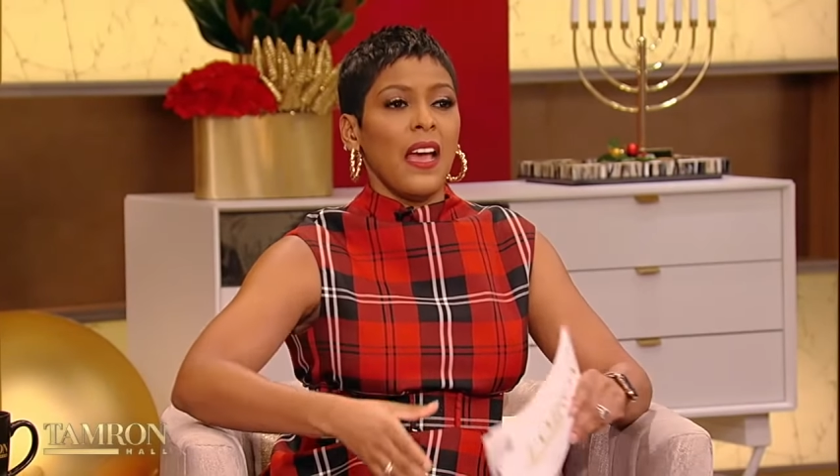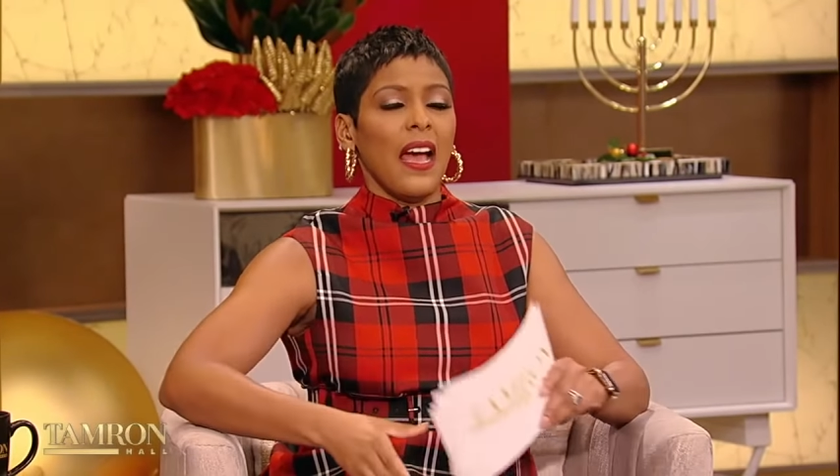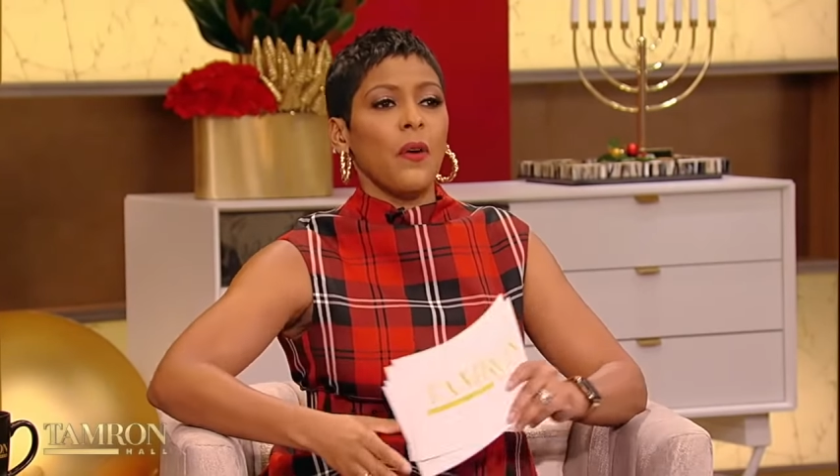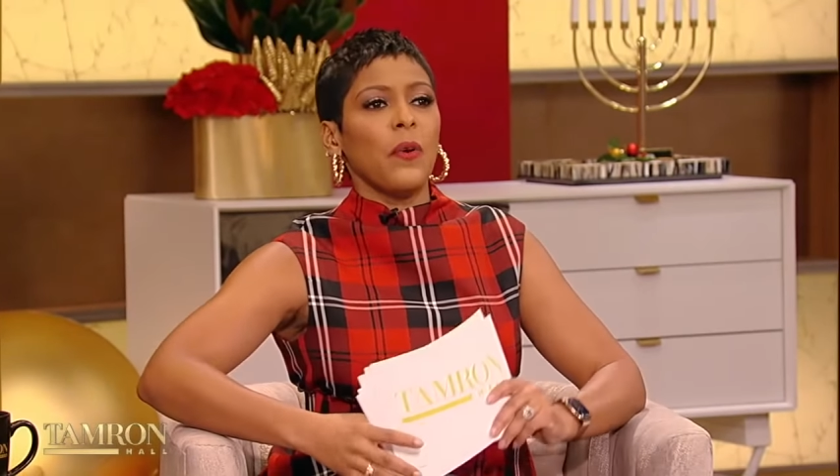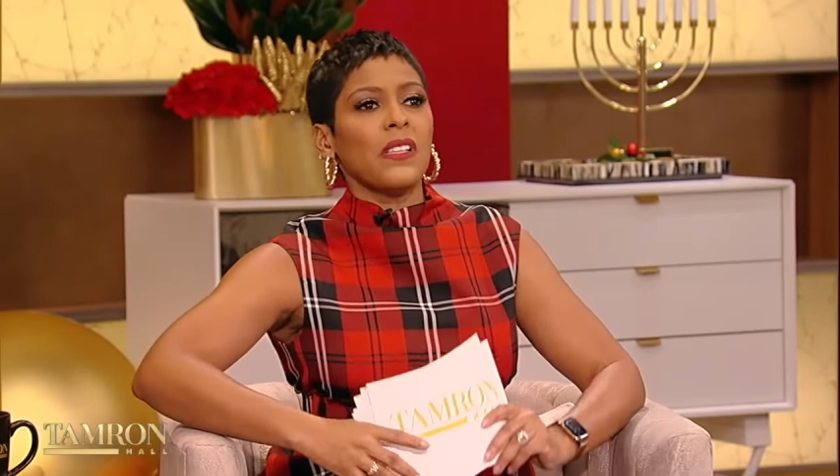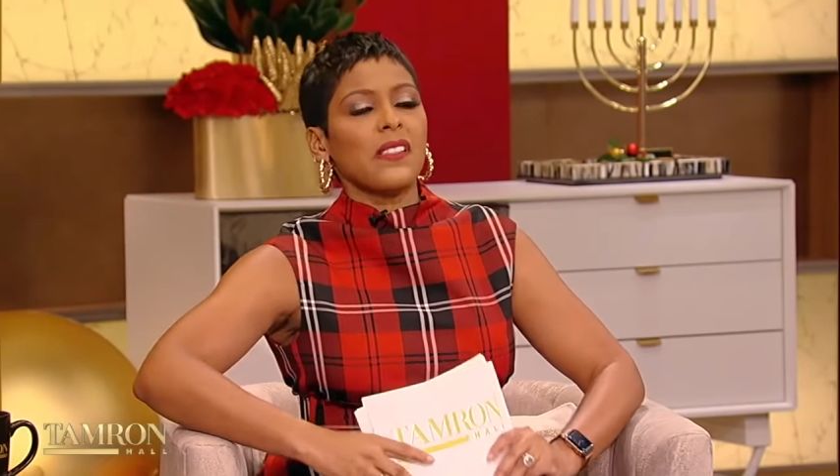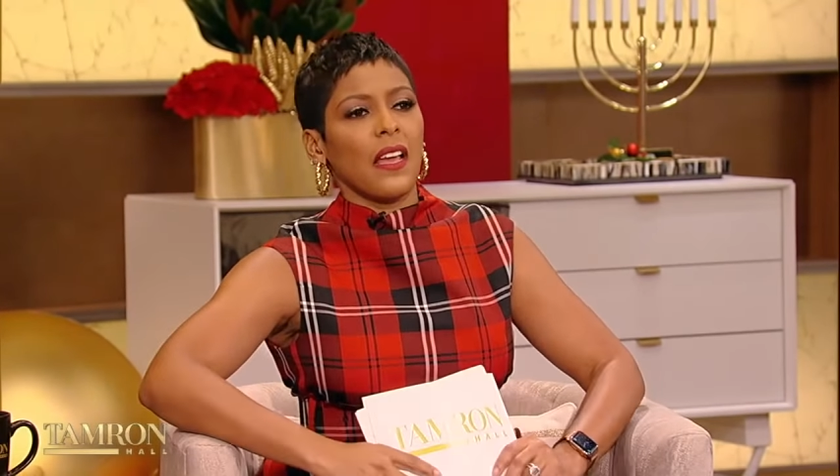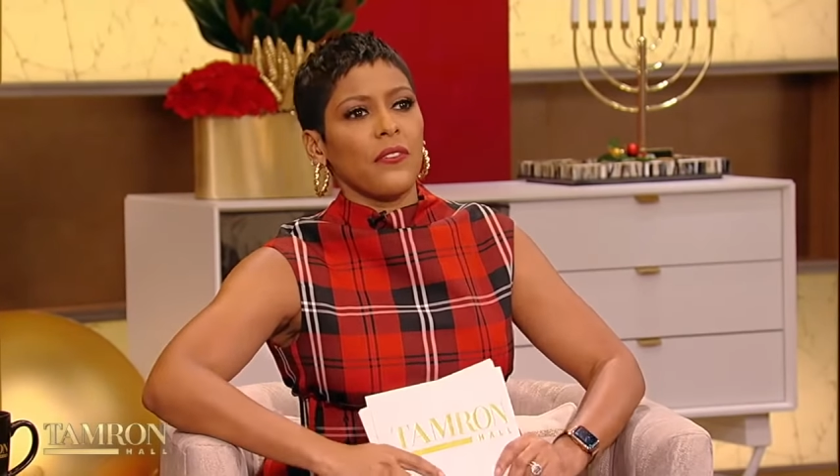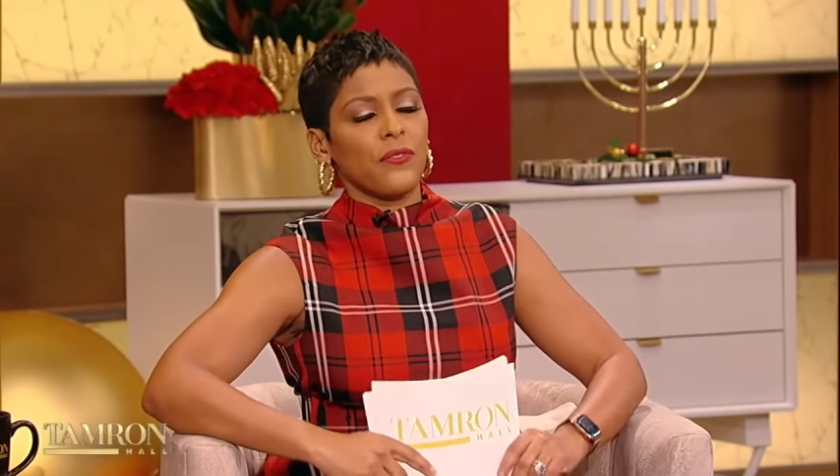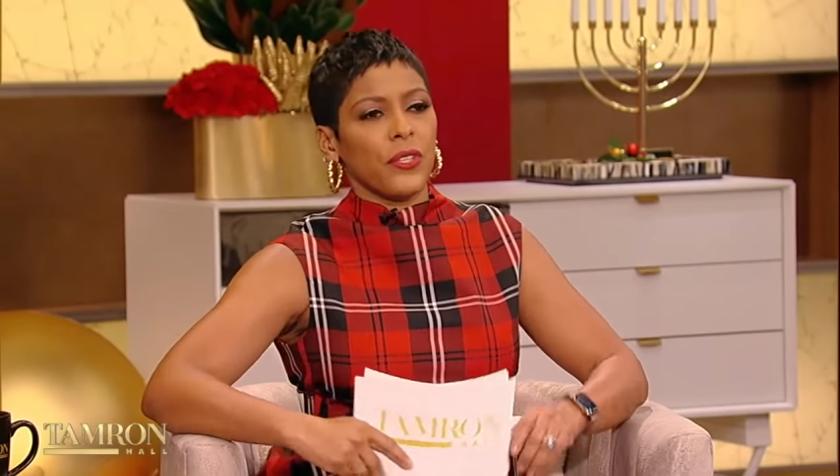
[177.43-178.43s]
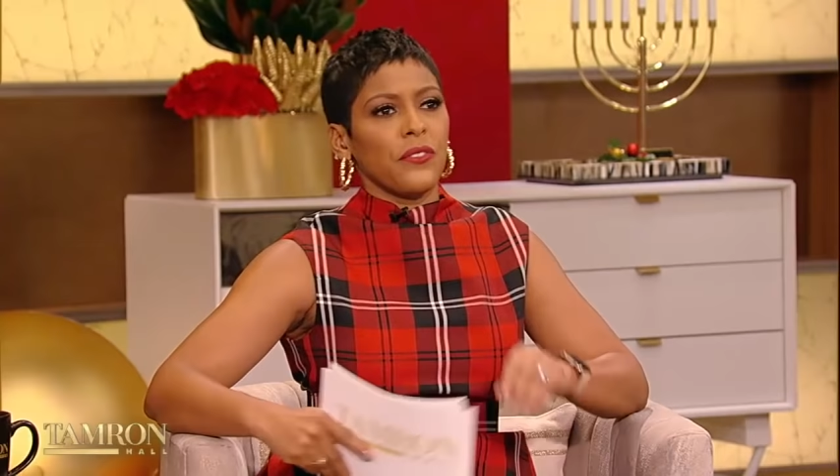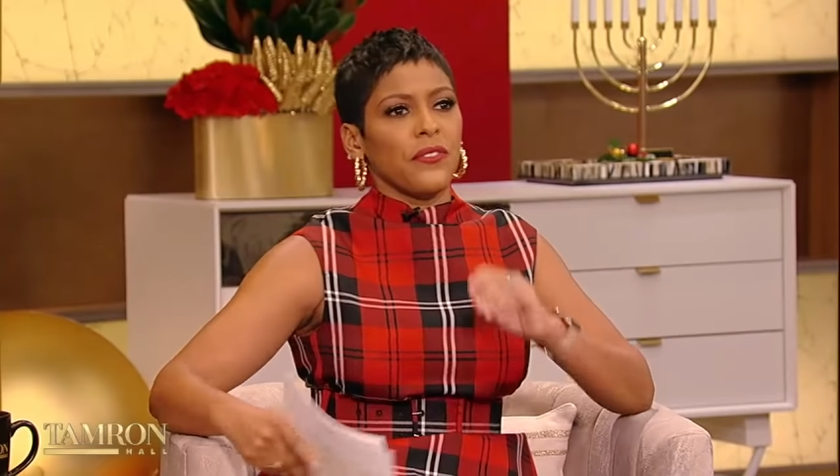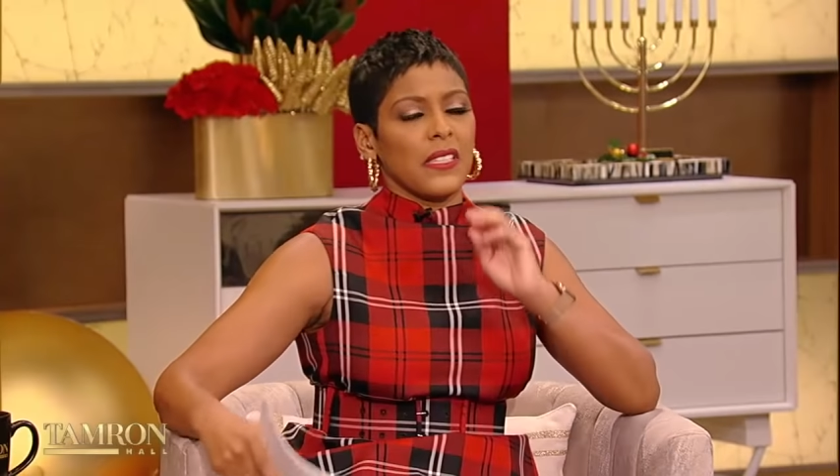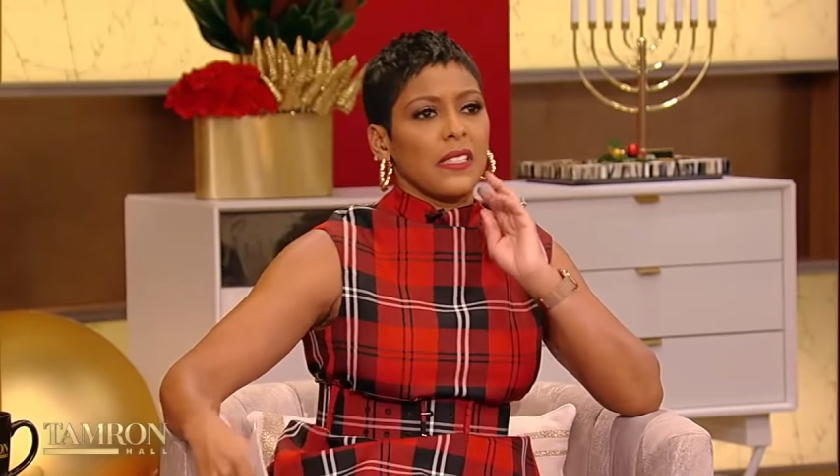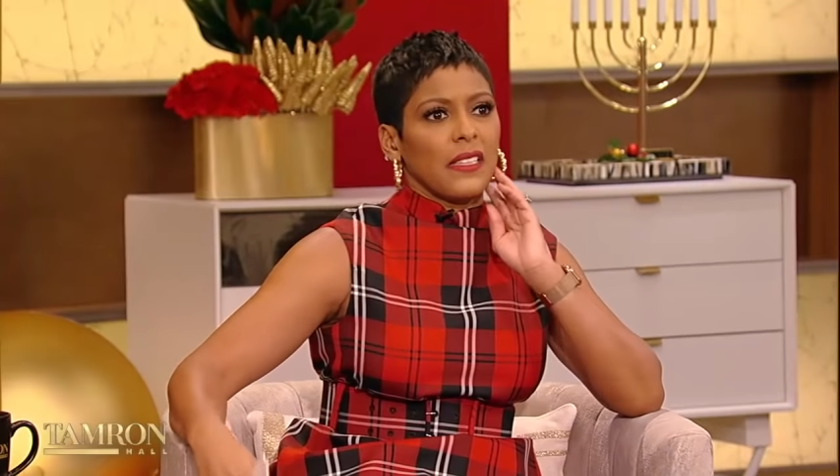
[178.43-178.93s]
How was that for you,
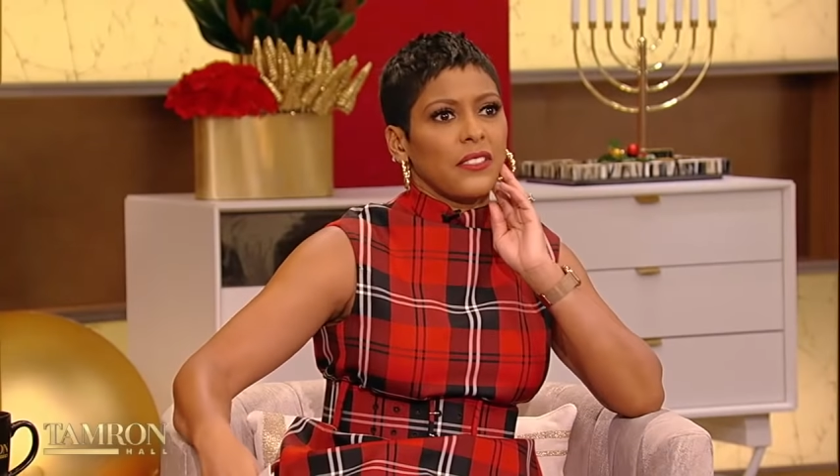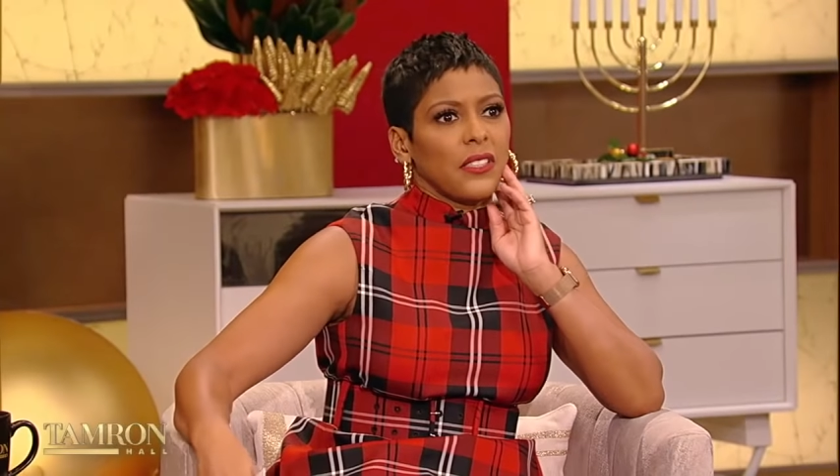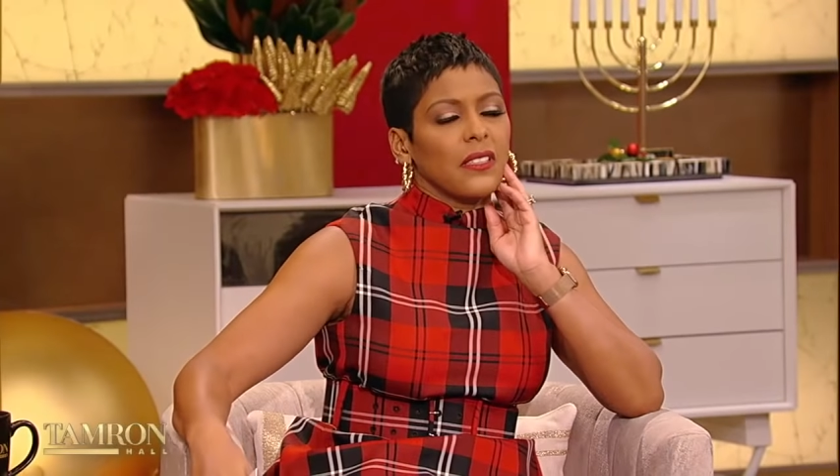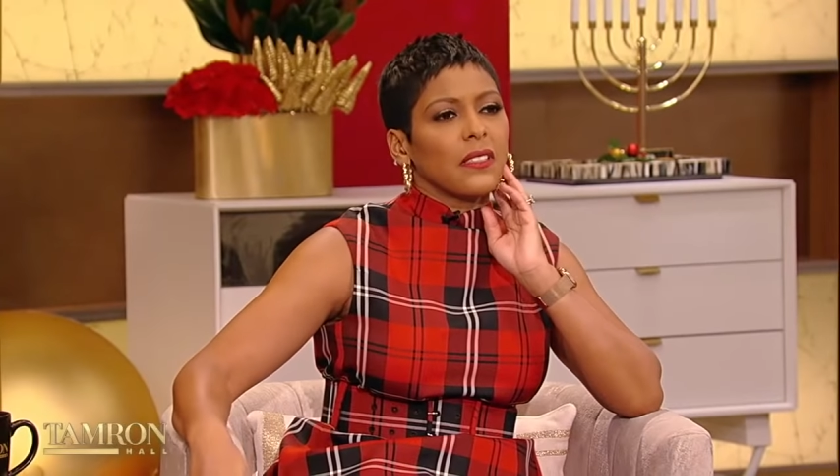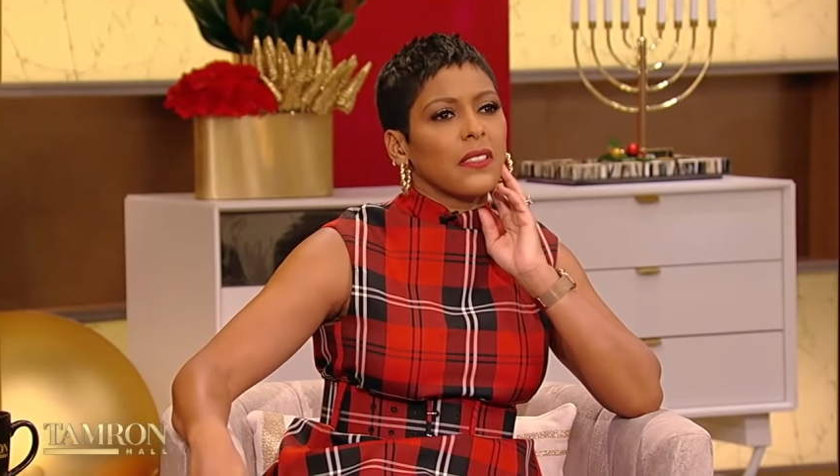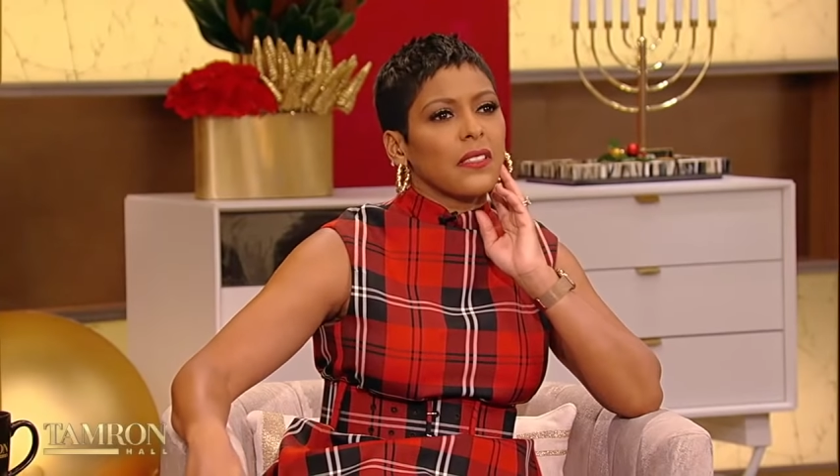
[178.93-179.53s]
Fantasia?